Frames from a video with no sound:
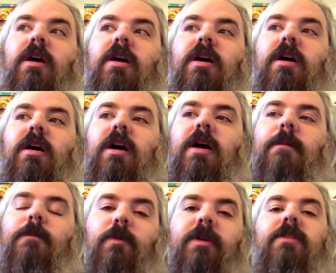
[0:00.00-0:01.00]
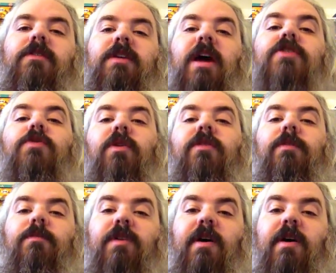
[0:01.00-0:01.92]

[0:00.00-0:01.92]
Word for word: uh, I'm going to schedule some